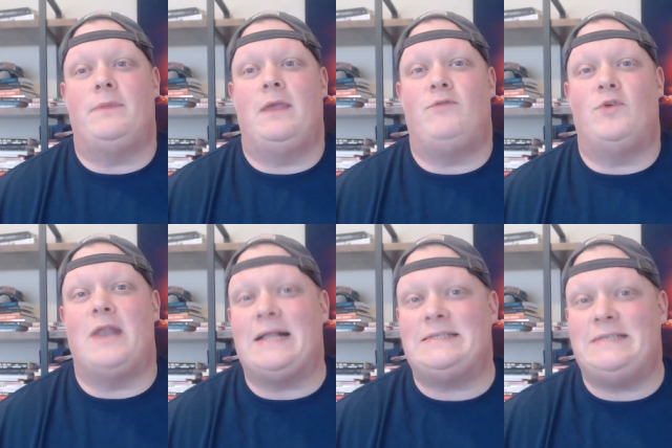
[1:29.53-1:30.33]
if you're
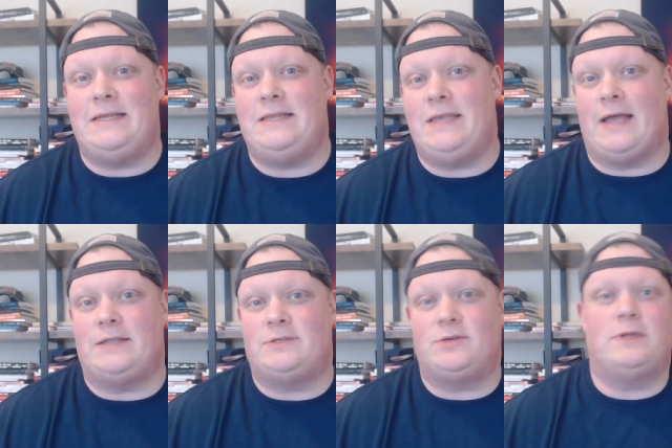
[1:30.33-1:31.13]
not seeing the
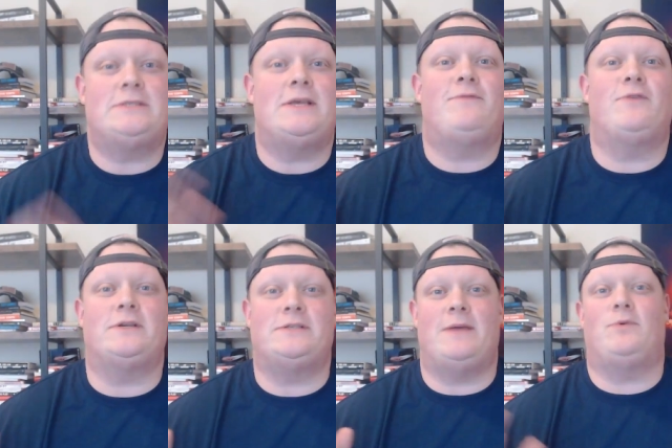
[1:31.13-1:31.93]
ad so let's say for
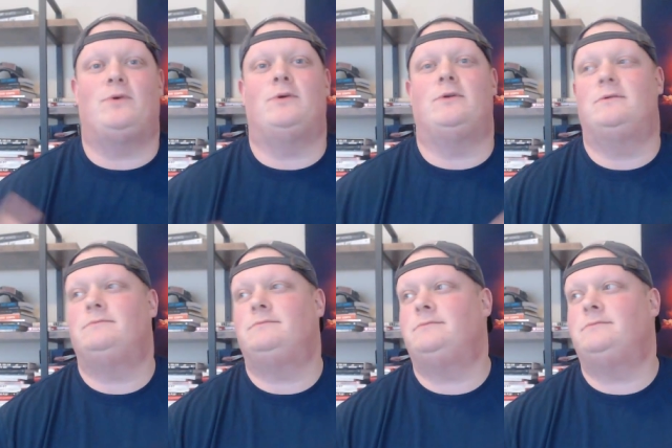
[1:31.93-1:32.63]
example